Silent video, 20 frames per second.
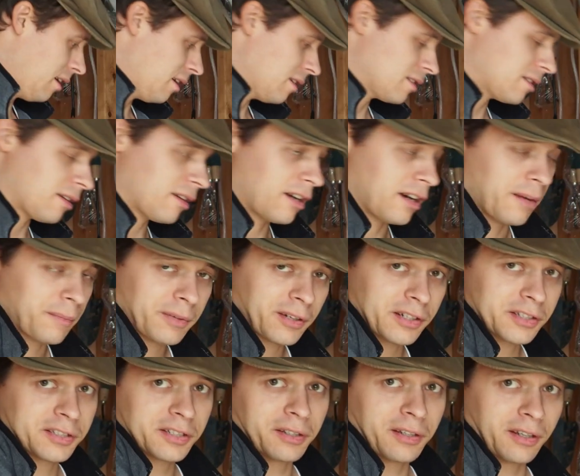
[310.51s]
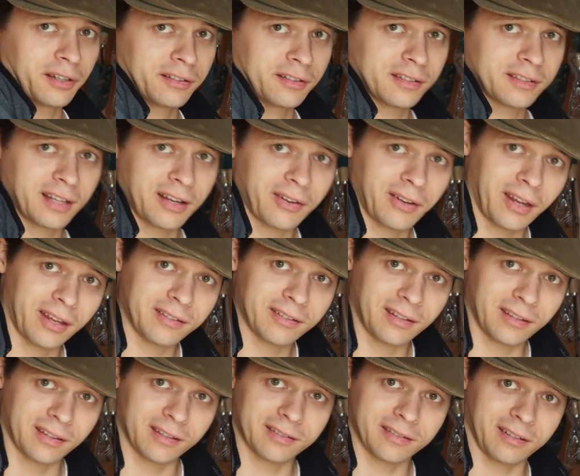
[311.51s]
So here, I'm going to show you just how
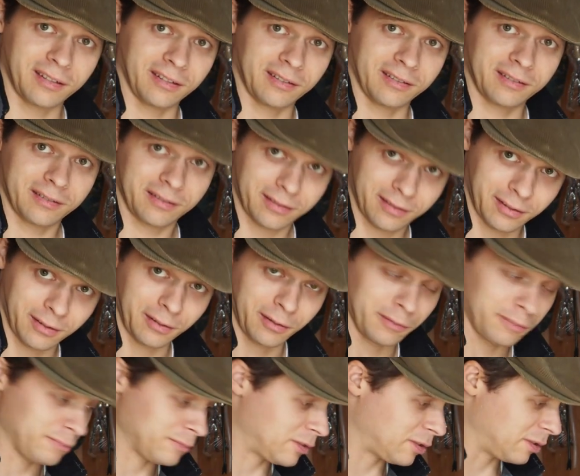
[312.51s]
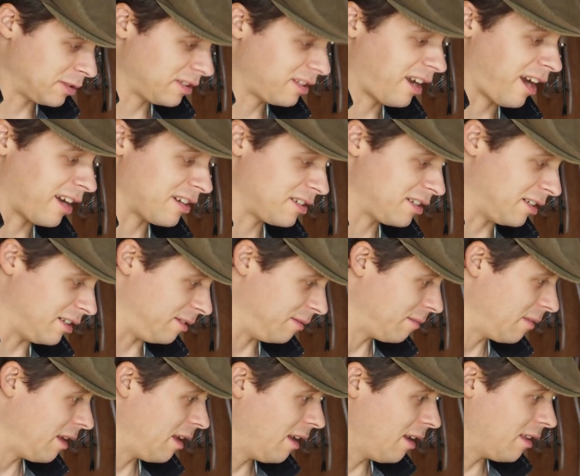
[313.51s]
easy this is to attach here.
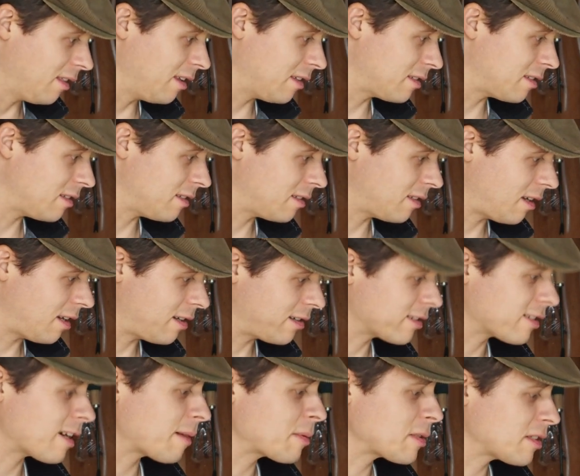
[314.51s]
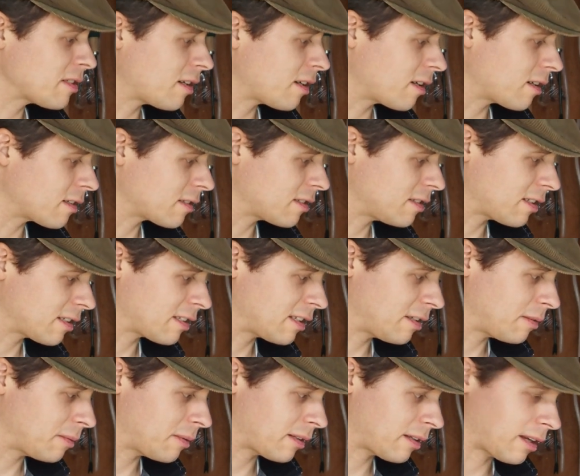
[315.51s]
This is a Sharpstar
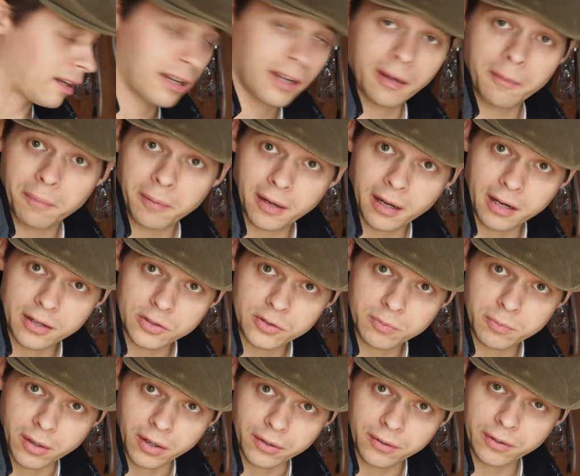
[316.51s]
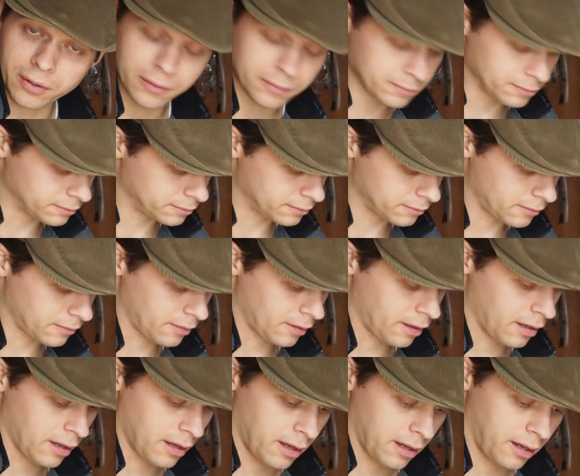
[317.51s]
61 EDPH Mark II,
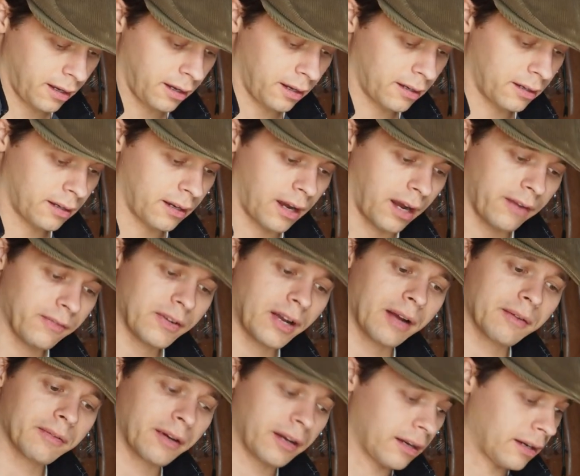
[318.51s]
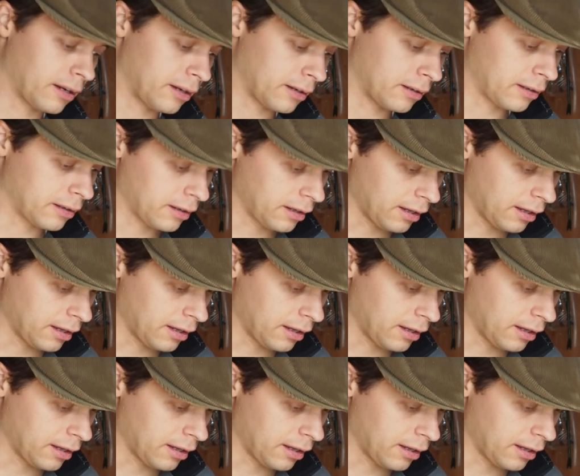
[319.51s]
and I've got right here,